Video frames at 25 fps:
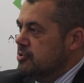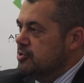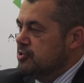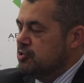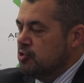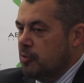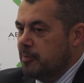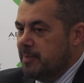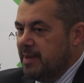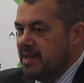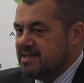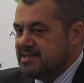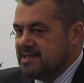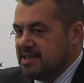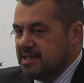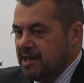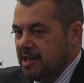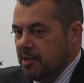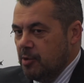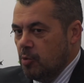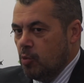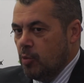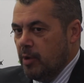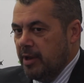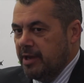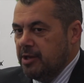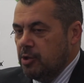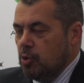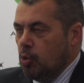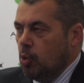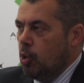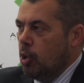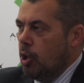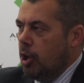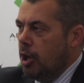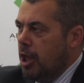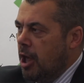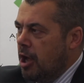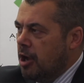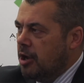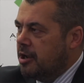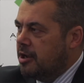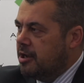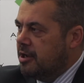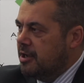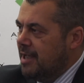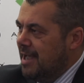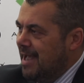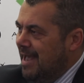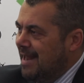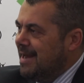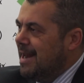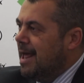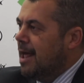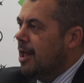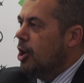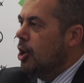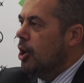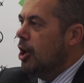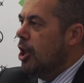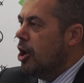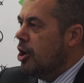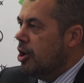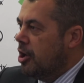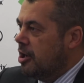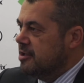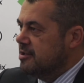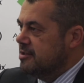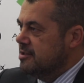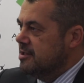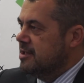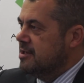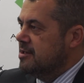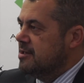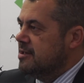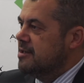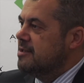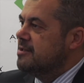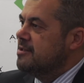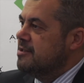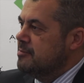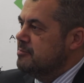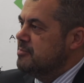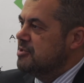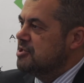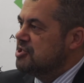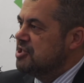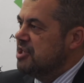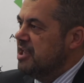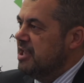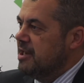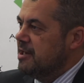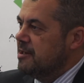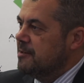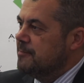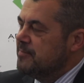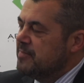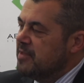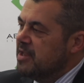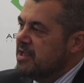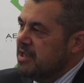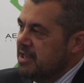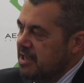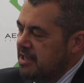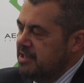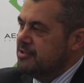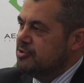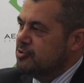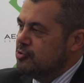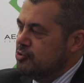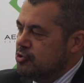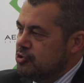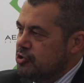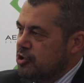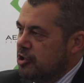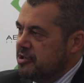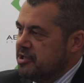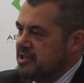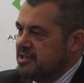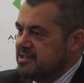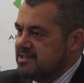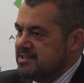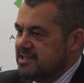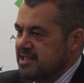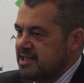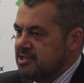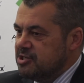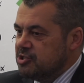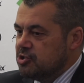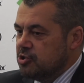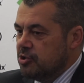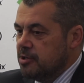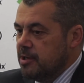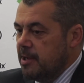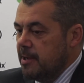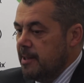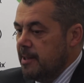So basically, when you lock and unlock the machine into the docking station,